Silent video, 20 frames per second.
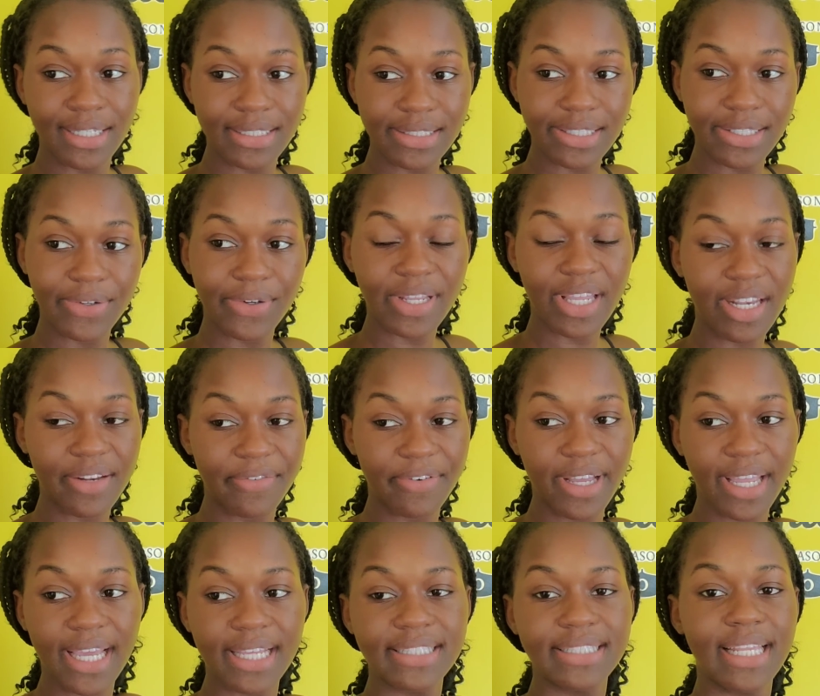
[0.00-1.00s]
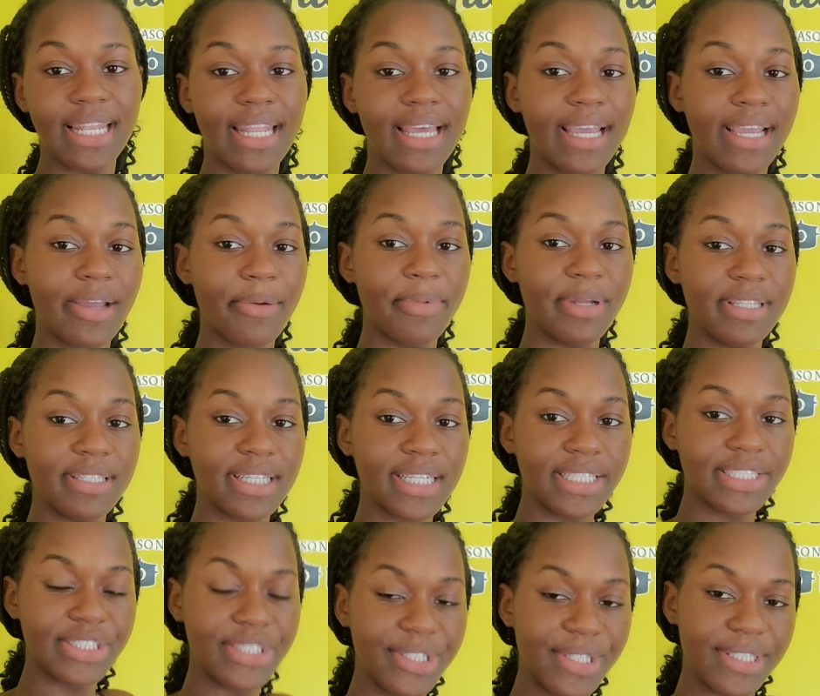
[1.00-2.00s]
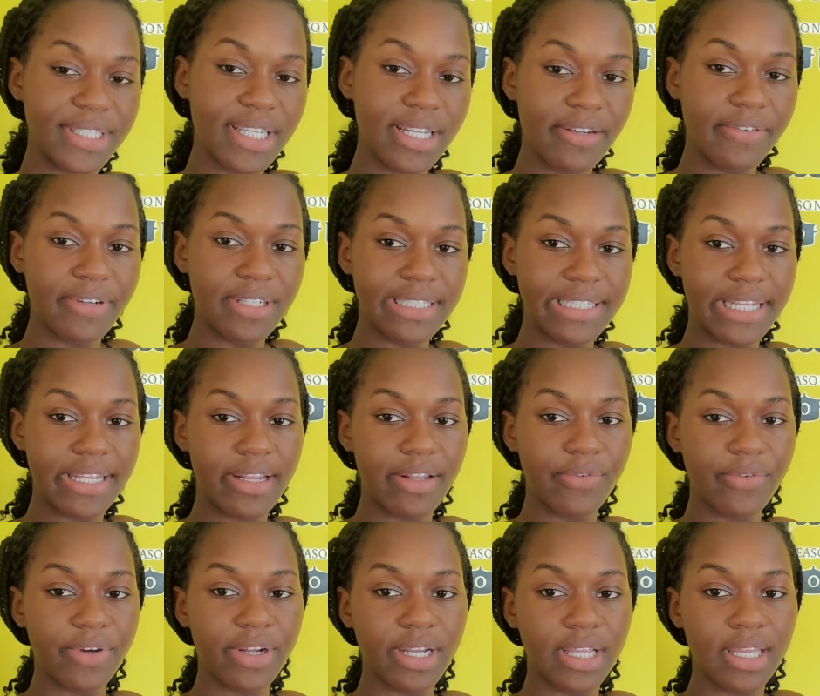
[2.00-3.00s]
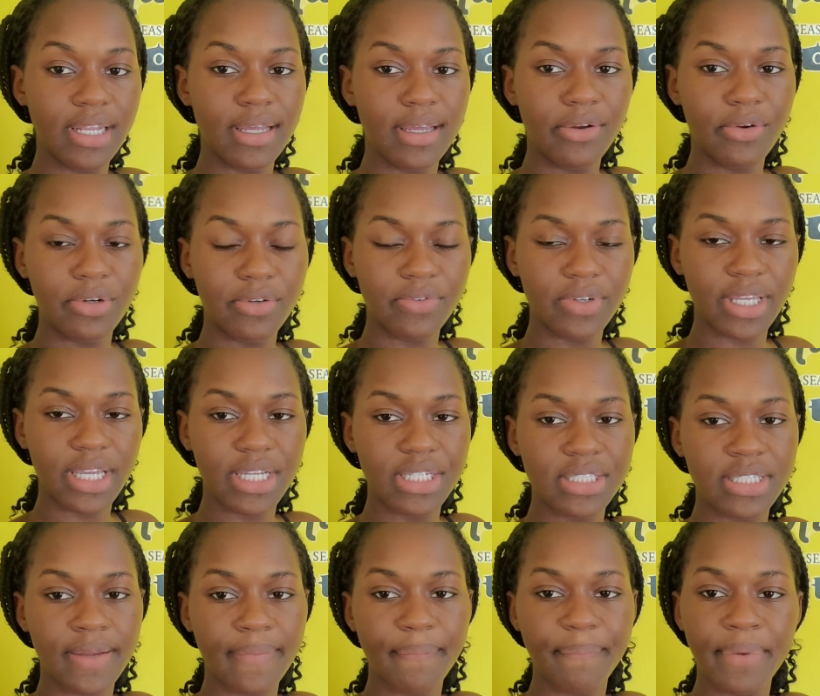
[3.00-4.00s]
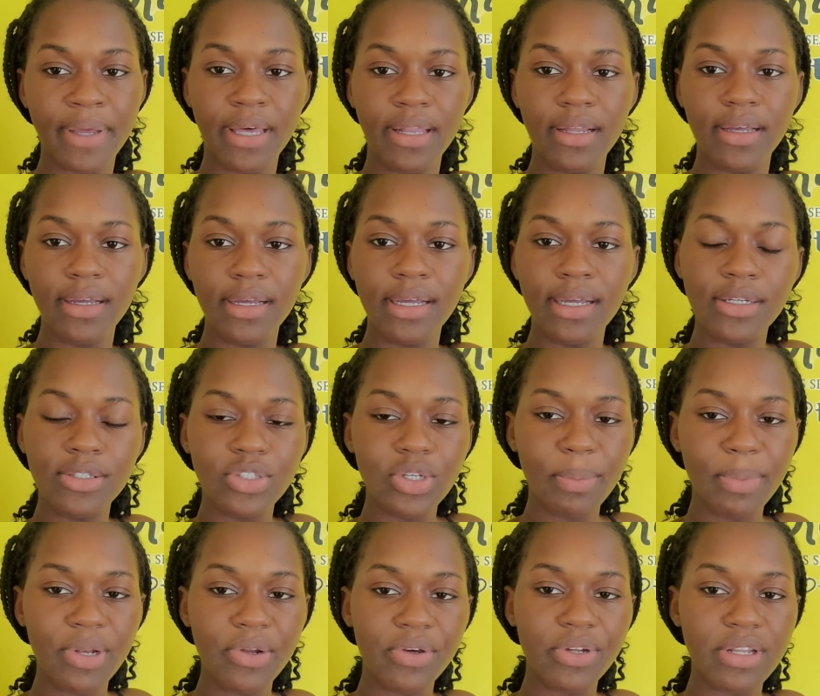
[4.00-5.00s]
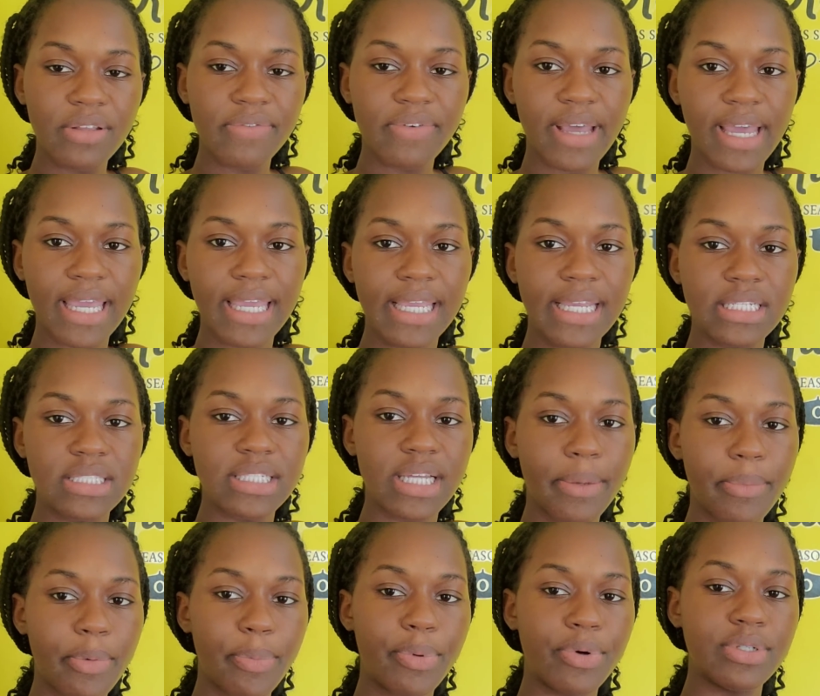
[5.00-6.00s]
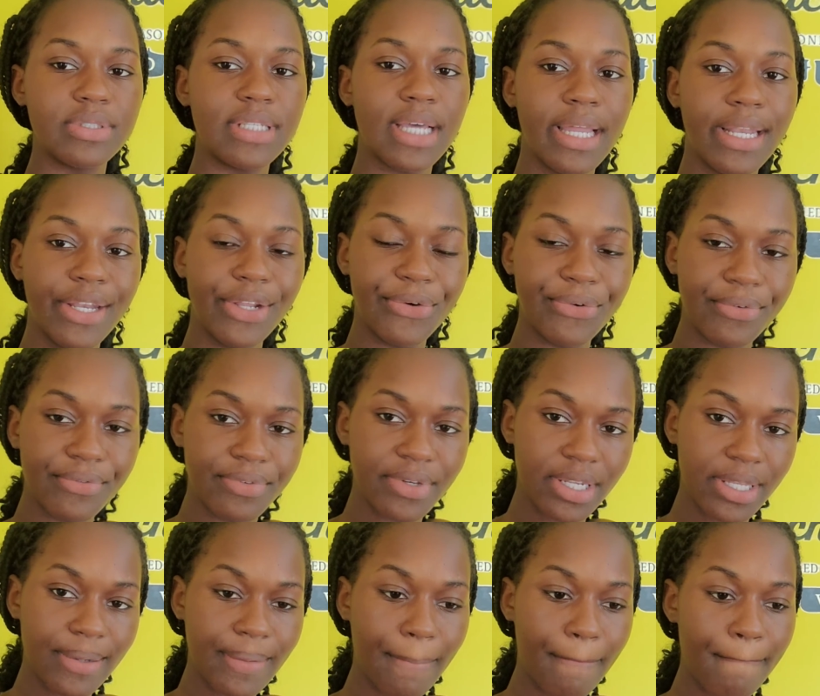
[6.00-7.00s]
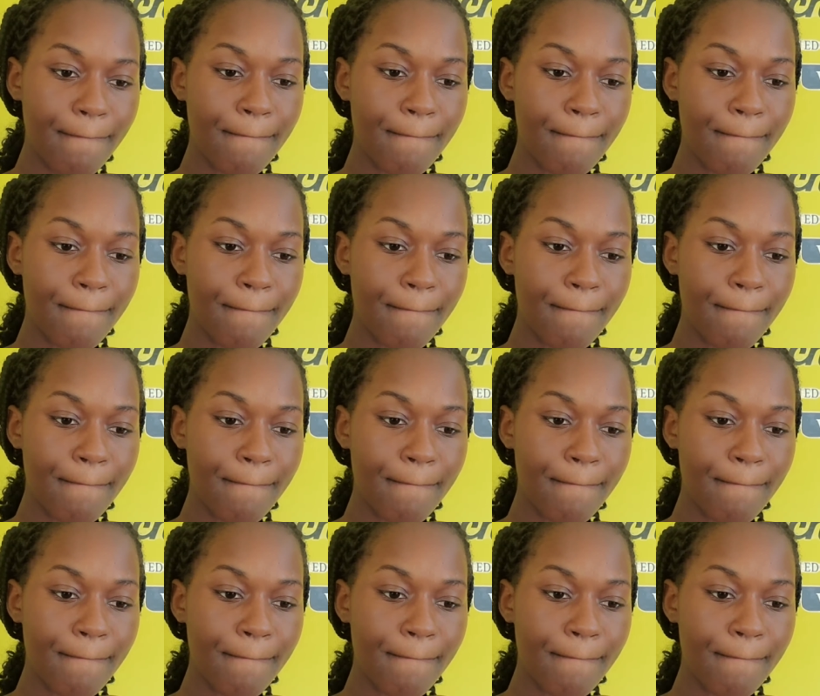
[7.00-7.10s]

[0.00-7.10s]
So don't forget to like, comment, and share. Tell a friend, hit a notification bell to be notified each time we post a new video.